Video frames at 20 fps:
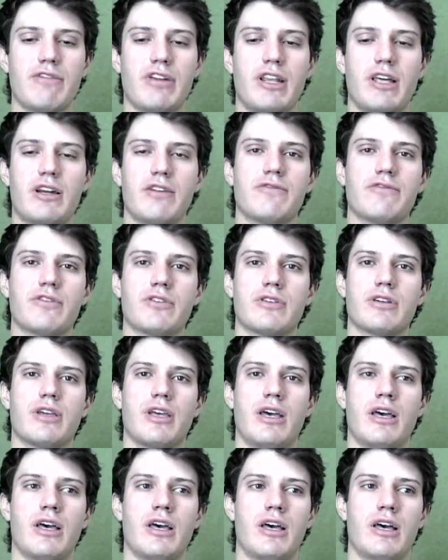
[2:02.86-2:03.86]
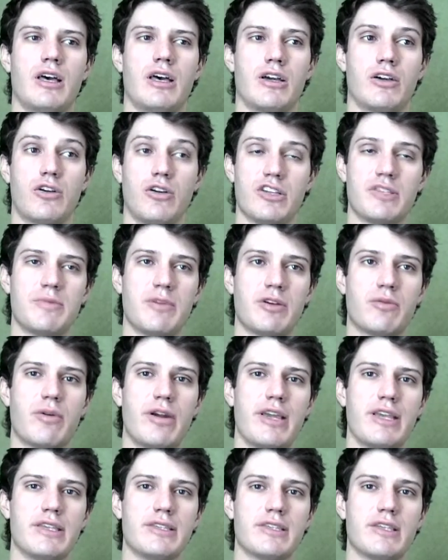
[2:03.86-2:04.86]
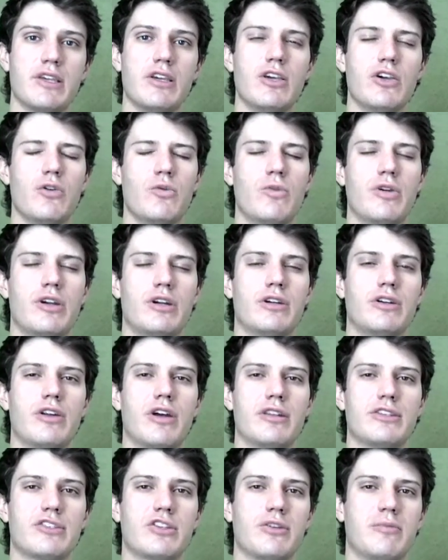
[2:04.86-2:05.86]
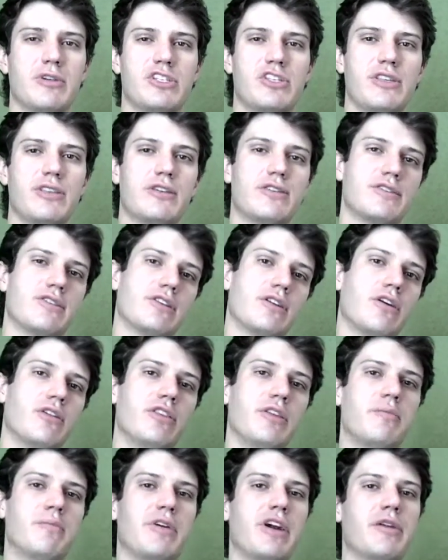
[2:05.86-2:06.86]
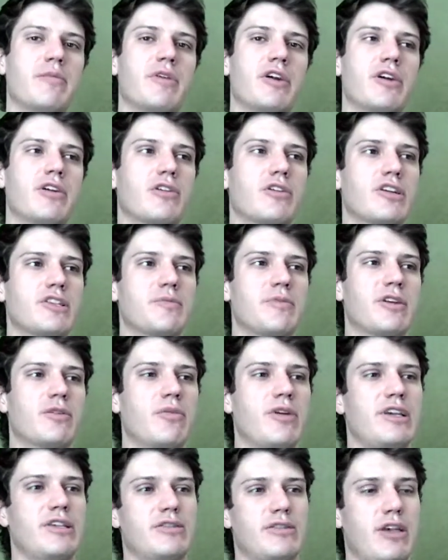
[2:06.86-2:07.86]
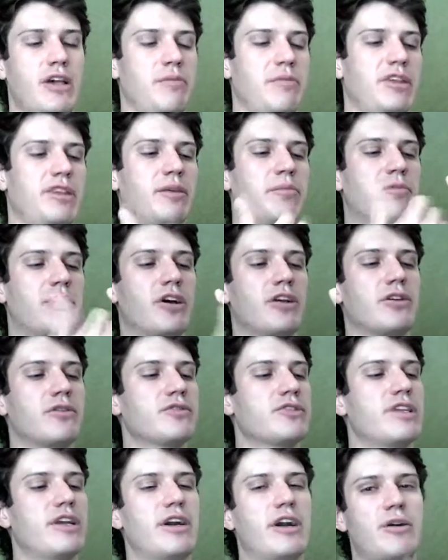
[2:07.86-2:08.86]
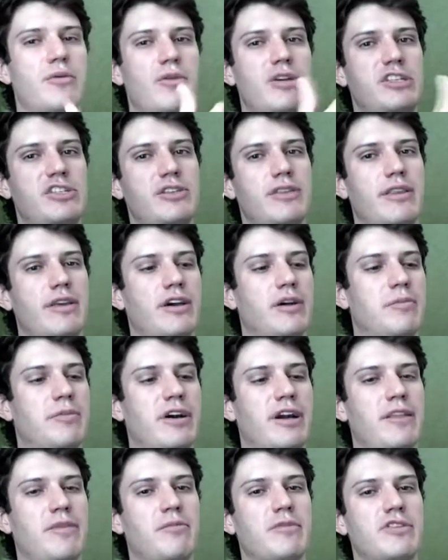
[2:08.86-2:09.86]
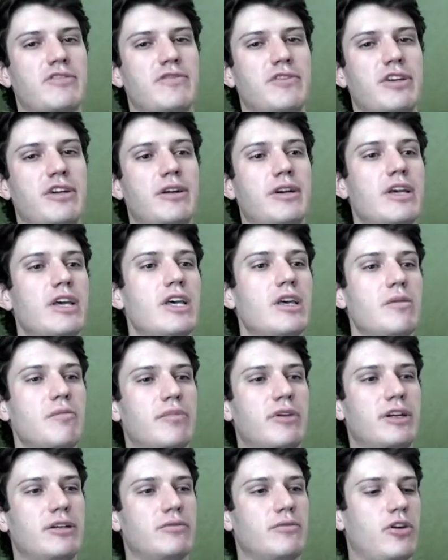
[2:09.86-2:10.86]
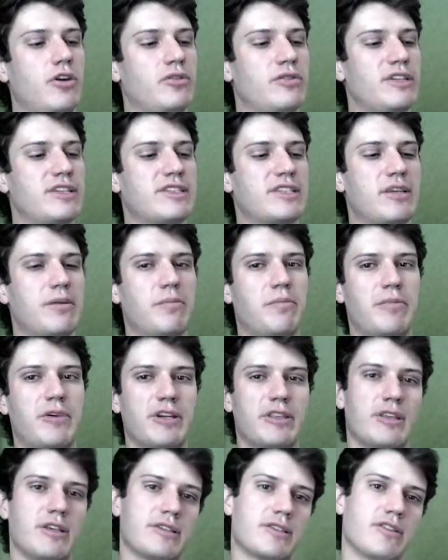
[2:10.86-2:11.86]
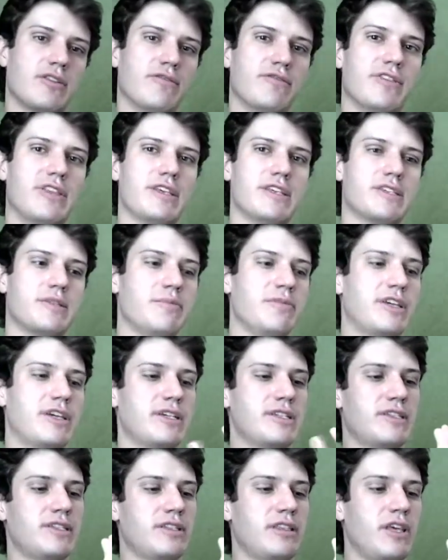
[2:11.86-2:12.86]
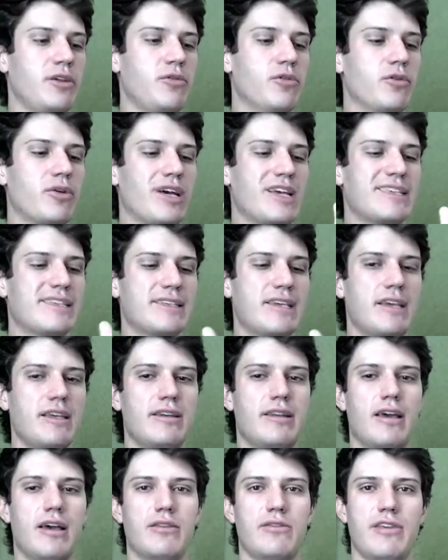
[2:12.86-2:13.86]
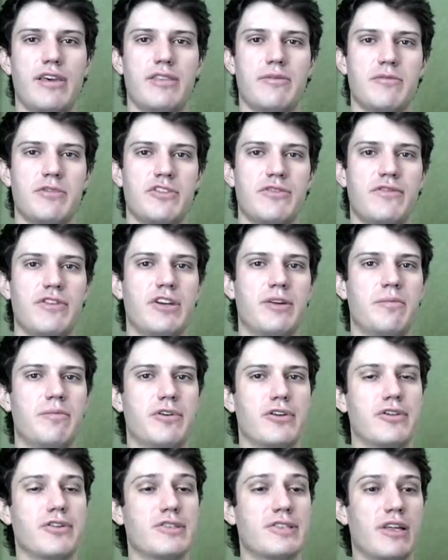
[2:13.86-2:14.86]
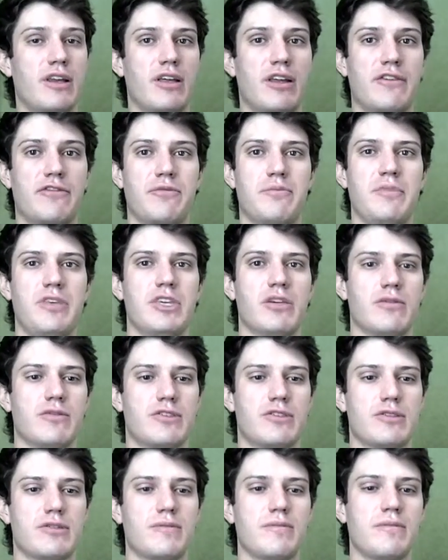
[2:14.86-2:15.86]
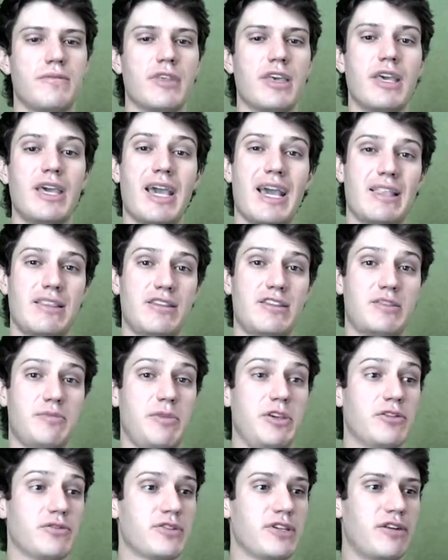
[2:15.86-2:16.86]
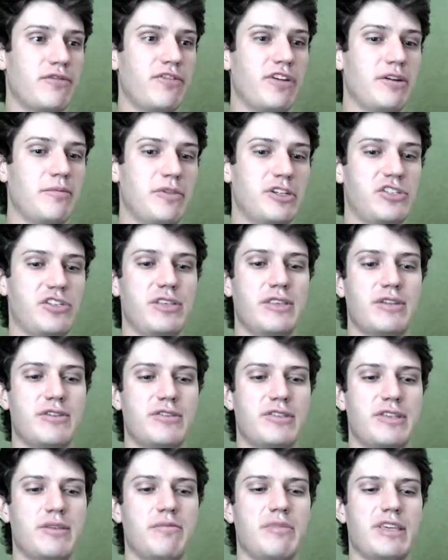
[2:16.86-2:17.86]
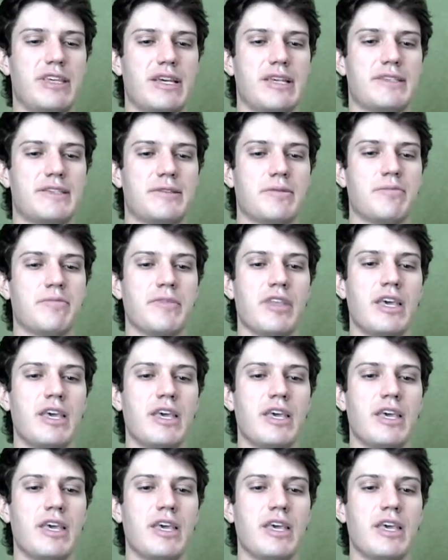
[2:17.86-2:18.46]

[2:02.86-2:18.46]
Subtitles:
a lot of cosmic rays, we are not so much interested on the primary cosmic rays, I mean the protons that are reaching the upper atmosphere, but on the subproducts of this, because they will cascade down the atmosphere, producing a lot of muons. And these muons are very much interesting because